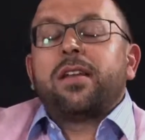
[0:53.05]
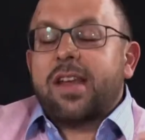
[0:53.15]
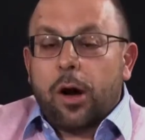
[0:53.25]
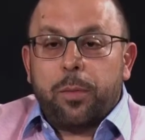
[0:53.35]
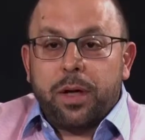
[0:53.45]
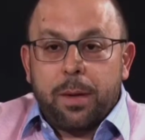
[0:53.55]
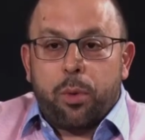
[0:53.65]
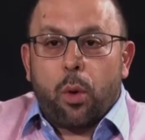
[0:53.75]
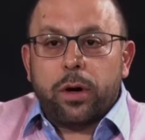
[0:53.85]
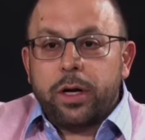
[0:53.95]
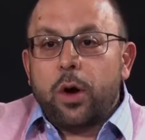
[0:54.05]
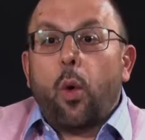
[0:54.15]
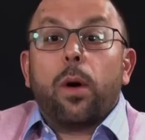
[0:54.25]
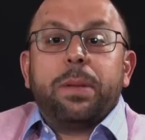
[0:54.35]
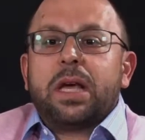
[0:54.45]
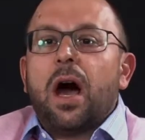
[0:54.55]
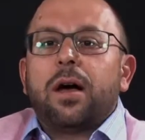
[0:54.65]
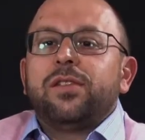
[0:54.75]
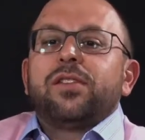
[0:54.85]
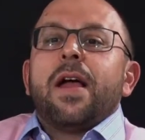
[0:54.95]
terribly important or
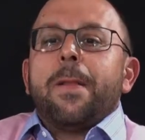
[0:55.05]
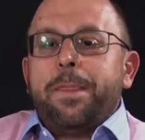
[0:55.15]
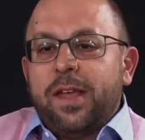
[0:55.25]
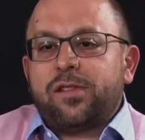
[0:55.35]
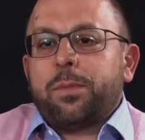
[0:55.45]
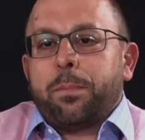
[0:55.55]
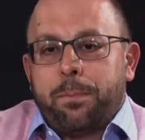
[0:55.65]
because this